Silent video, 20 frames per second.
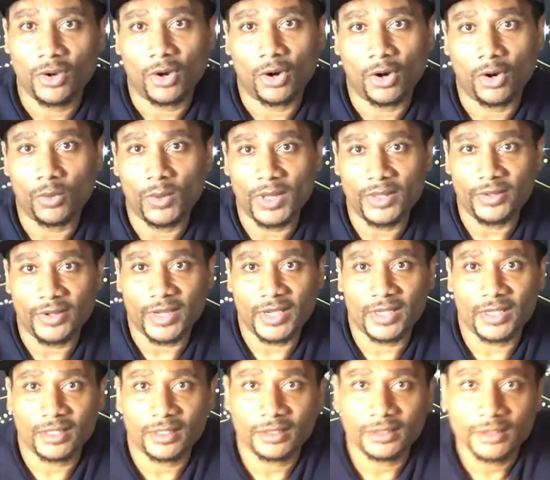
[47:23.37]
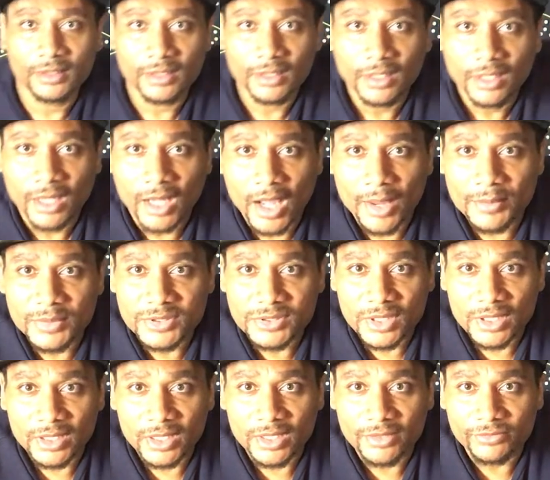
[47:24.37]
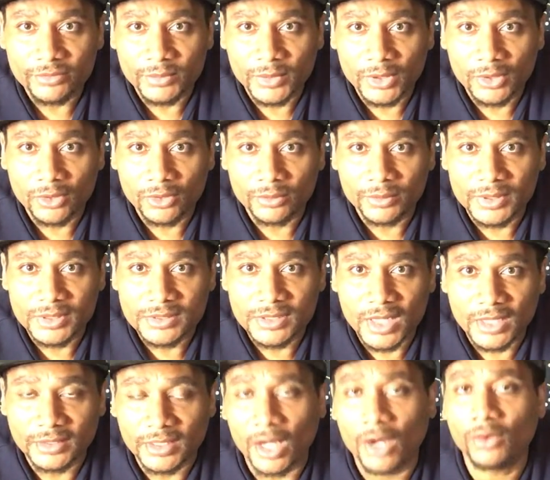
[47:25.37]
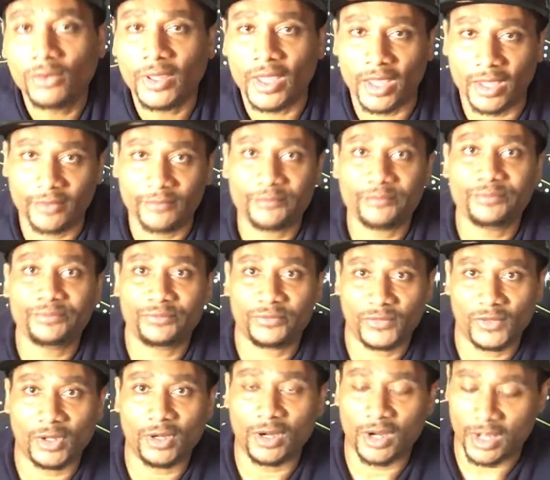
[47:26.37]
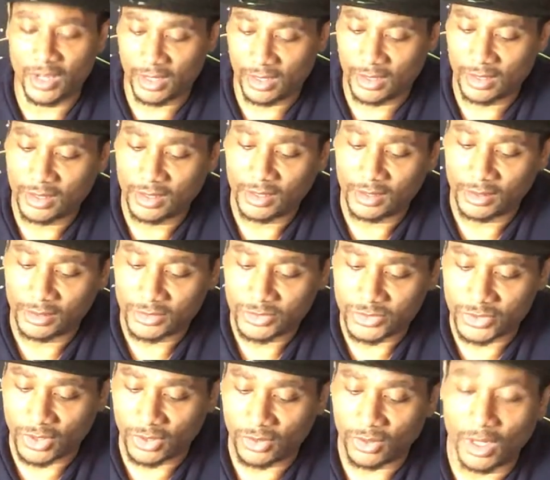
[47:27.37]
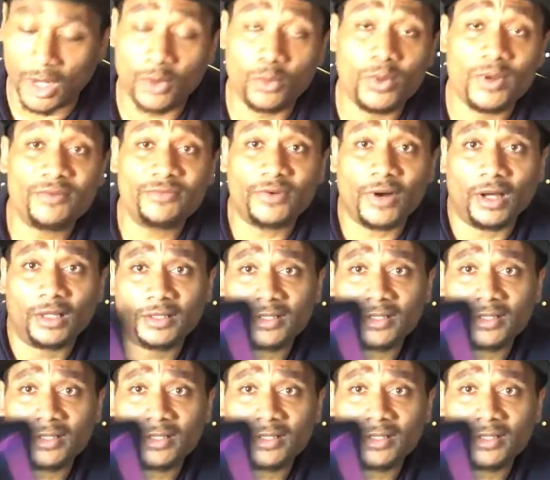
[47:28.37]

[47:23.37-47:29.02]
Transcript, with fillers: or whether it, I'm studying from home, it's like, the, okay, all right. So a windfall